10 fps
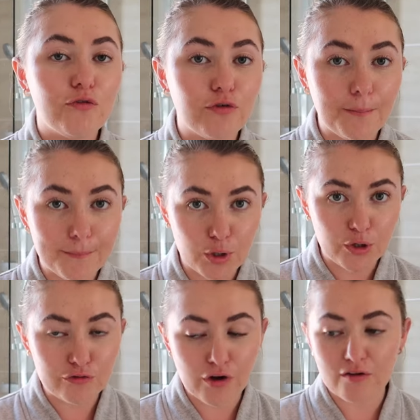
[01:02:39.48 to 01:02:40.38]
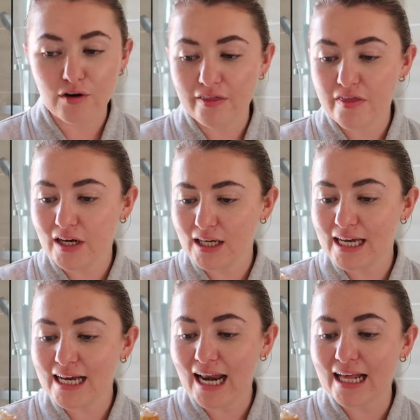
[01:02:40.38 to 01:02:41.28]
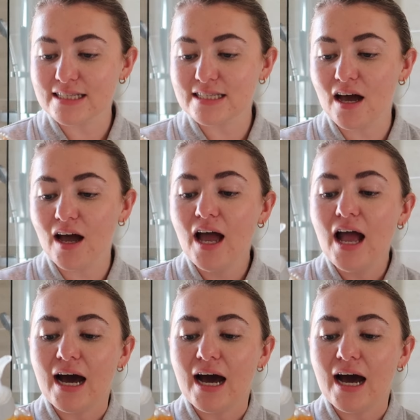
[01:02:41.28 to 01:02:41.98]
remover rather than like a cleanser,